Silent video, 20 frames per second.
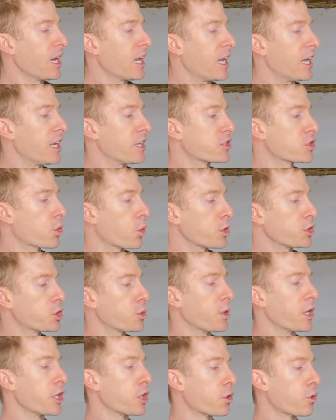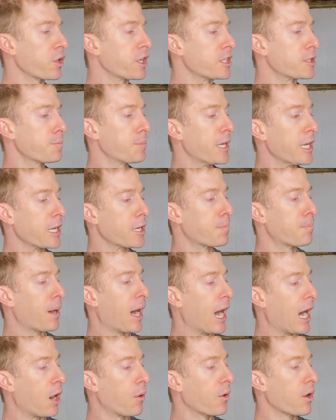It is going to increase peak
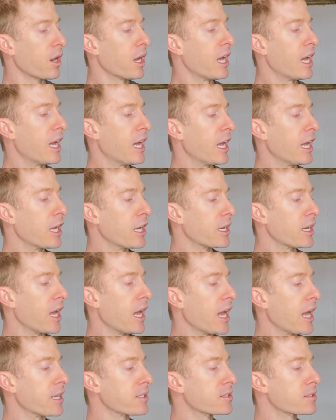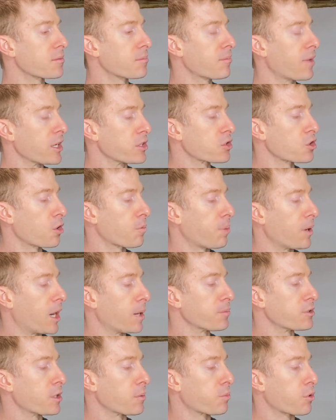power enhanced muscle
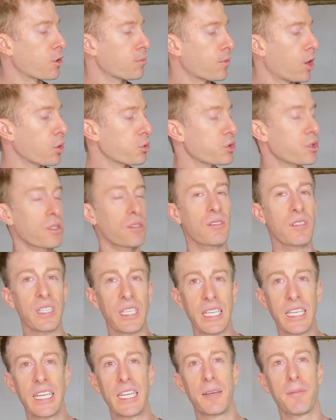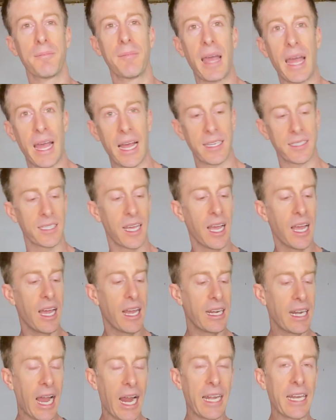pumps and promotes lean mass.
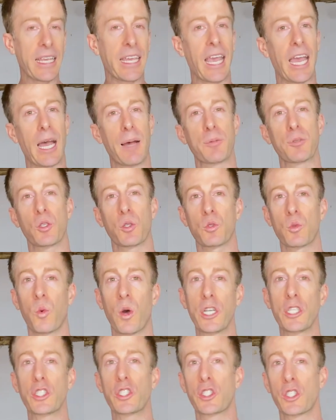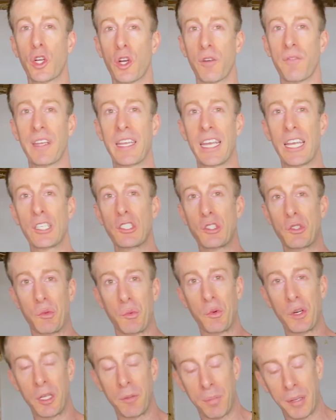90 capsules, one serving is
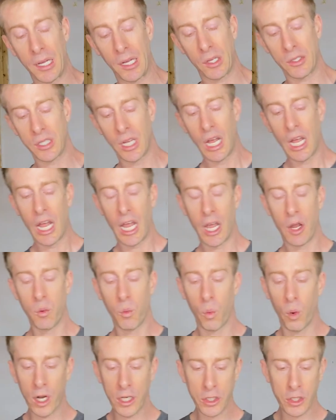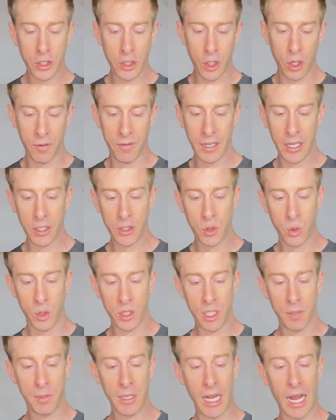three pills, and one serving is
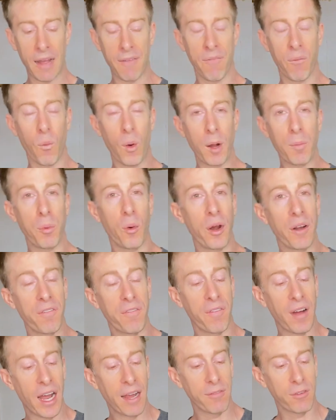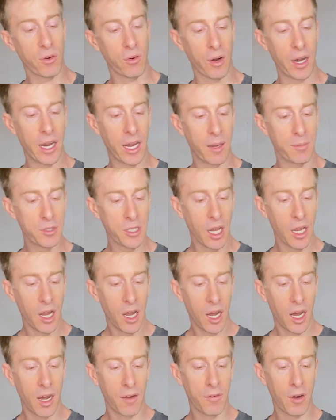going to be uh, 1.5 grams
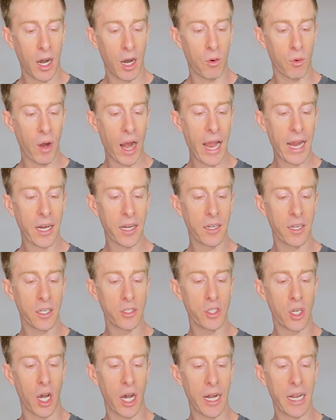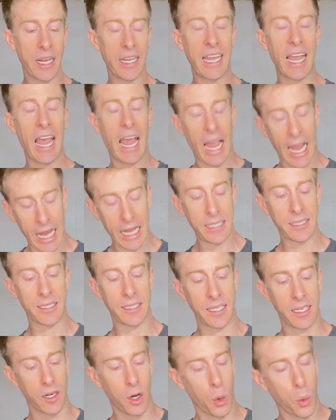of arachidonic
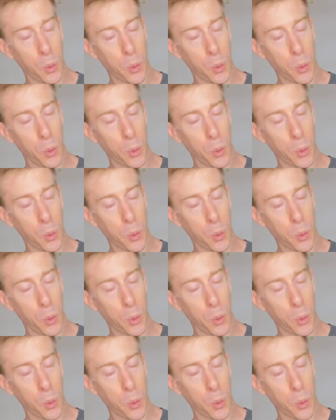acid.